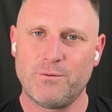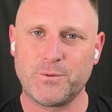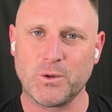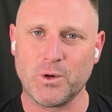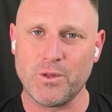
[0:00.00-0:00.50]

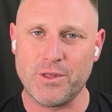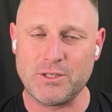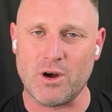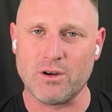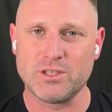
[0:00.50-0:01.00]
for the
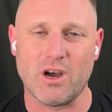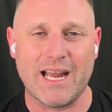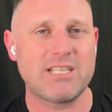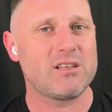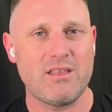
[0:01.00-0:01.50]
Dockers.
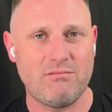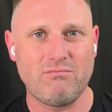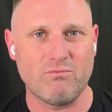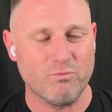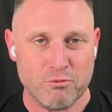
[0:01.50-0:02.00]
I actually
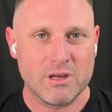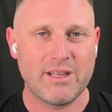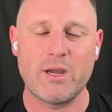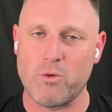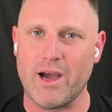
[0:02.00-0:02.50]

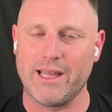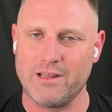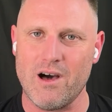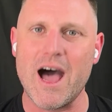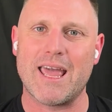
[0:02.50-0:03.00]
really quite
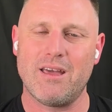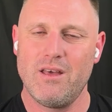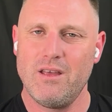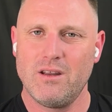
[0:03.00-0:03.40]
like,